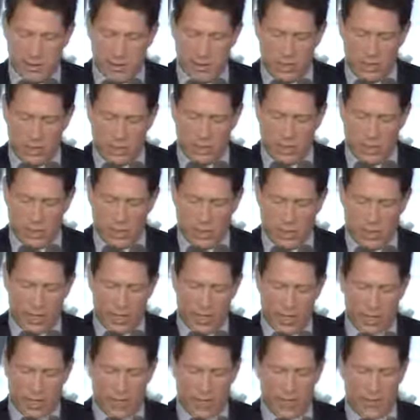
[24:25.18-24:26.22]
who
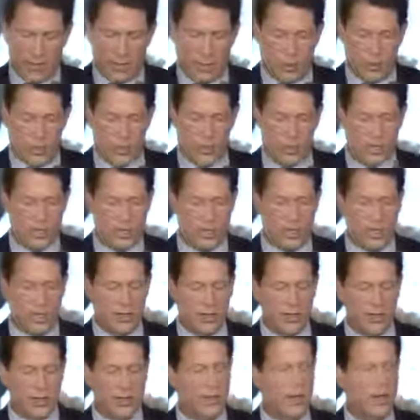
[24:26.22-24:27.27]
coordinated operations
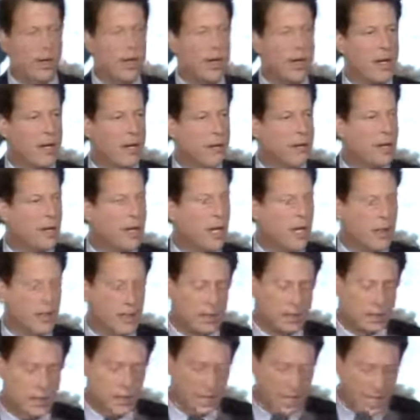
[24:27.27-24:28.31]
on the ground, got
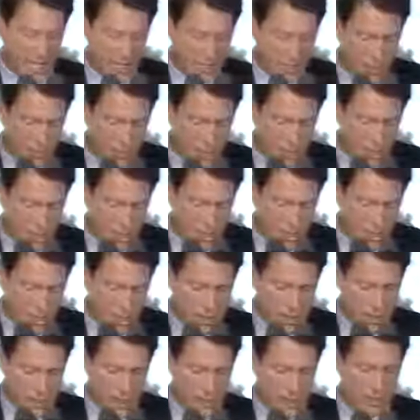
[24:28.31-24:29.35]
disaster
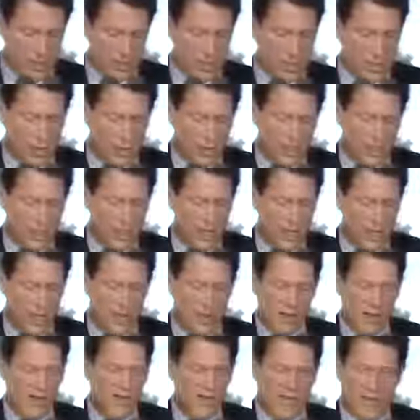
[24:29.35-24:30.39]
assistance centers open
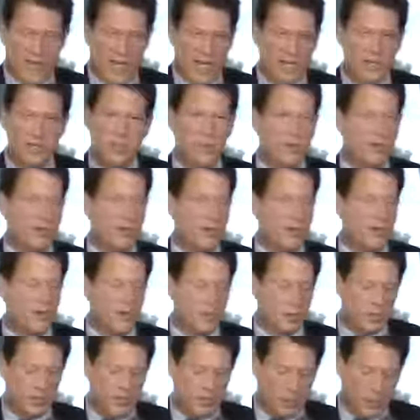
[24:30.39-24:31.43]
faster than ever
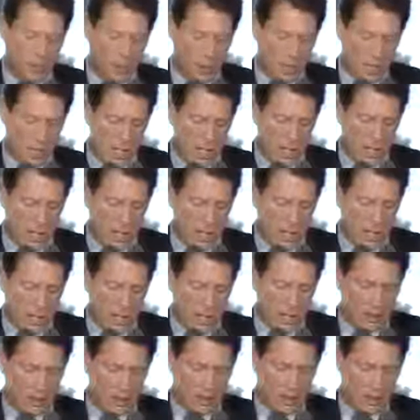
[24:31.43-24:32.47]
before,
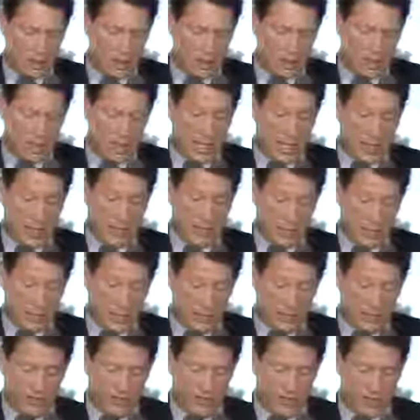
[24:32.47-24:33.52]
and quickly got
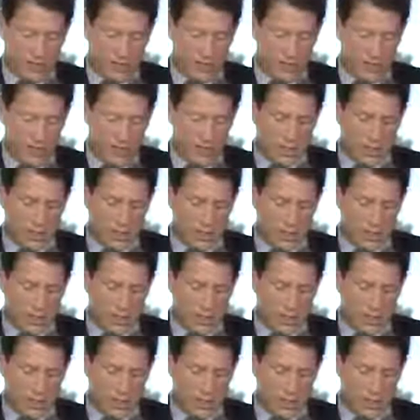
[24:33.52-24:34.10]
relief funds to